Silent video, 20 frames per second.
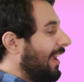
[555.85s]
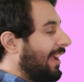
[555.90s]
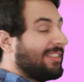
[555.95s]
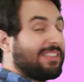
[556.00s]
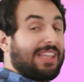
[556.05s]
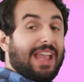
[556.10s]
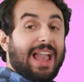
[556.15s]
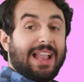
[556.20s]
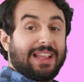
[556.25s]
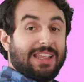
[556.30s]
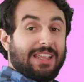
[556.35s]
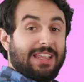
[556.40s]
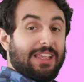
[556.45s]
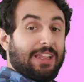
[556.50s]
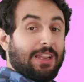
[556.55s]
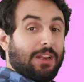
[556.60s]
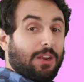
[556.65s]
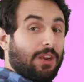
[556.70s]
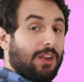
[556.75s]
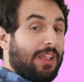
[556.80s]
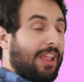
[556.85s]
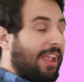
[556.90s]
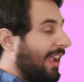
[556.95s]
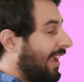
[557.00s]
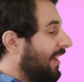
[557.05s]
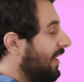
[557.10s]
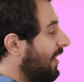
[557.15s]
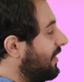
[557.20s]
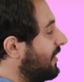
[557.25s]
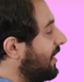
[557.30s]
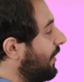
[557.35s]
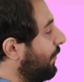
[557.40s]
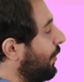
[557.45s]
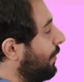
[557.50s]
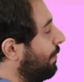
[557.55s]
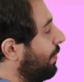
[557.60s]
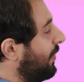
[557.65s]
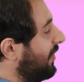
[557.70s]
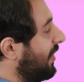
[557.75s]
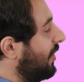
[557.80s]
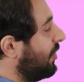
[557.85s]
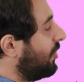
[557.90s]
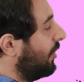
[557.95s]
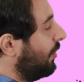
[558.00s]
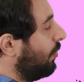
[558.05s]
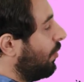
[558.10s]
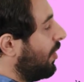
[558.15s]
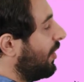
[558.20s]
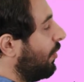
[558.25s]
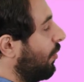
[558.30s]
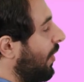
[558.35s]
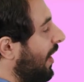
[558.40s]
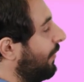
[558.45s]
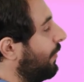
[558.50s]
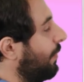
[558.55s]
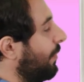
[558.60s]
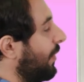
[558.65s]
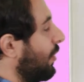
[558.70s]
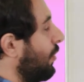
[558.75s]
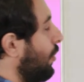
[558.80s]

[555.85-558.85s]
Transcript: attack here in a different position, one away from the